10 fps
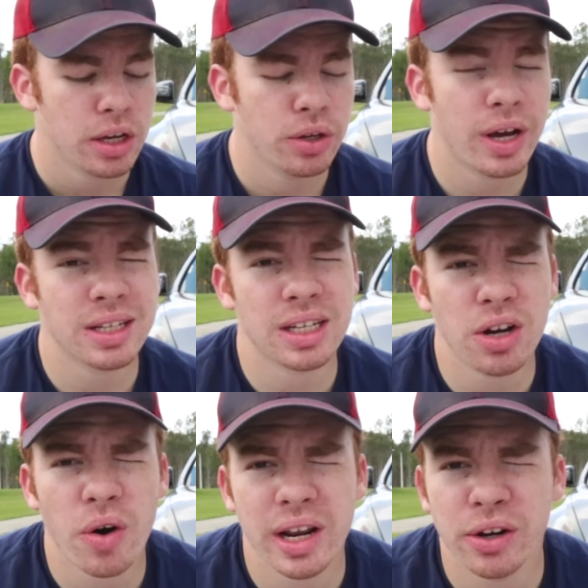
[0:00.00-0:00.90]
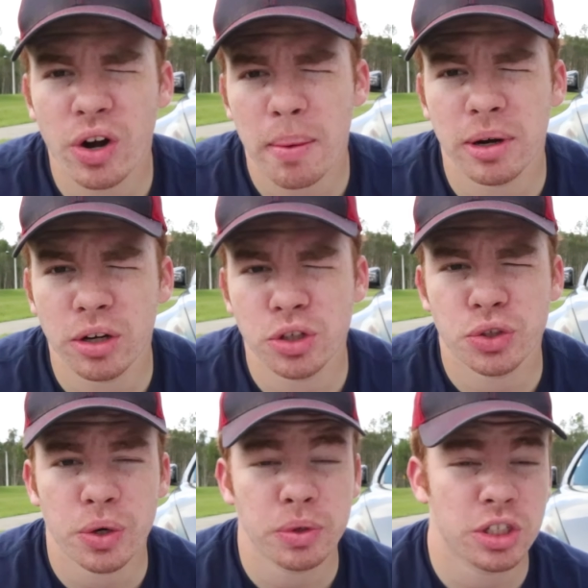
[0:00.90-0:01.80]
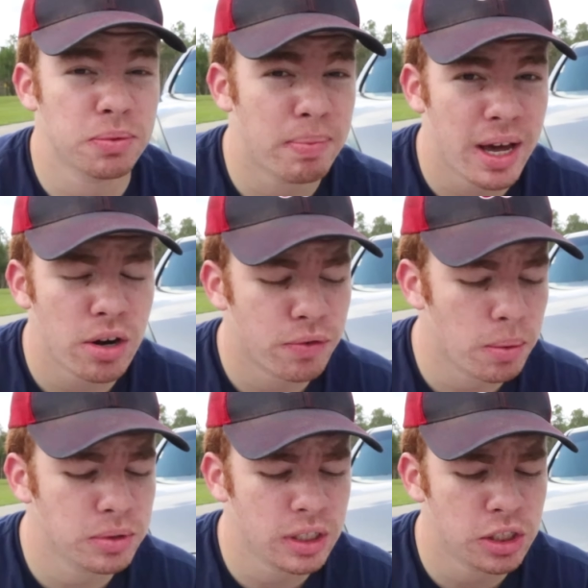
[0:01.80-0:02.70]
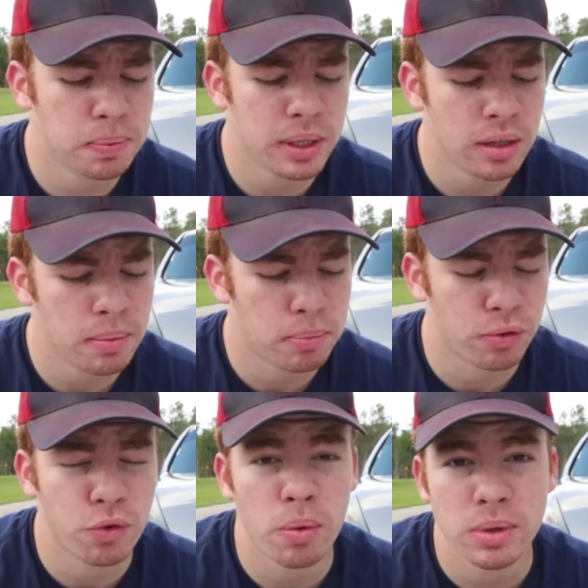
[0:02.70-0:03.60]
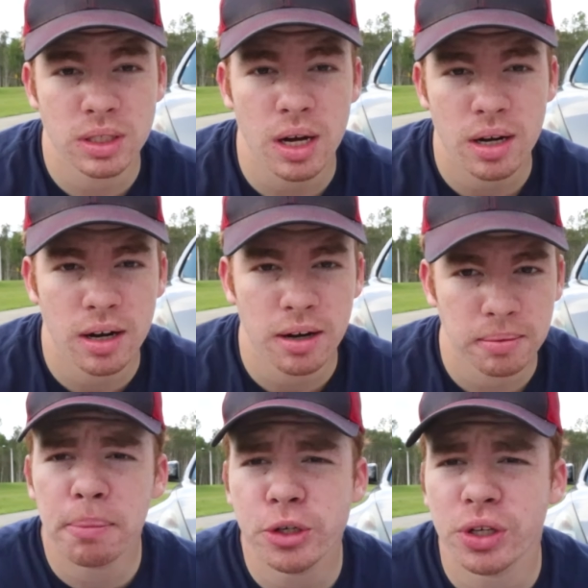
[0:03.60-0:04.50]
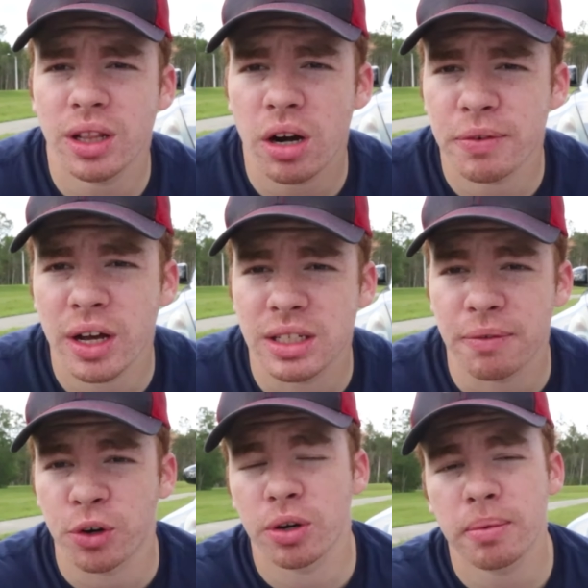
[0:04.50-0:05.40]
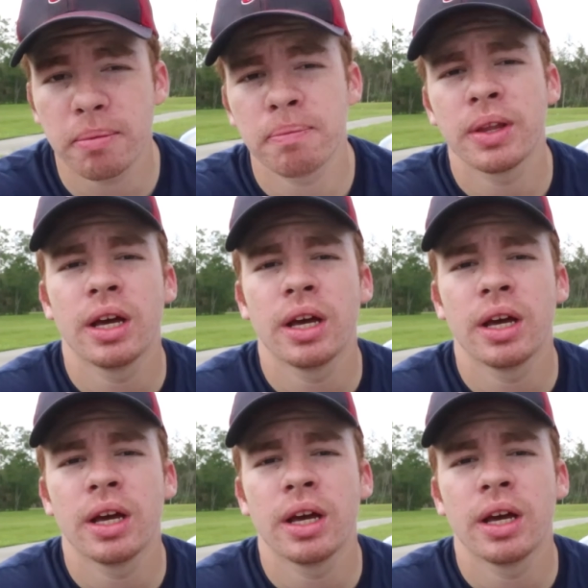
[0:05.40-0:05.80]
you guys can go ahead and grab an under tray which is better from zspeedperformance.com. I'm pretty sure a lot of you guys have heard of them.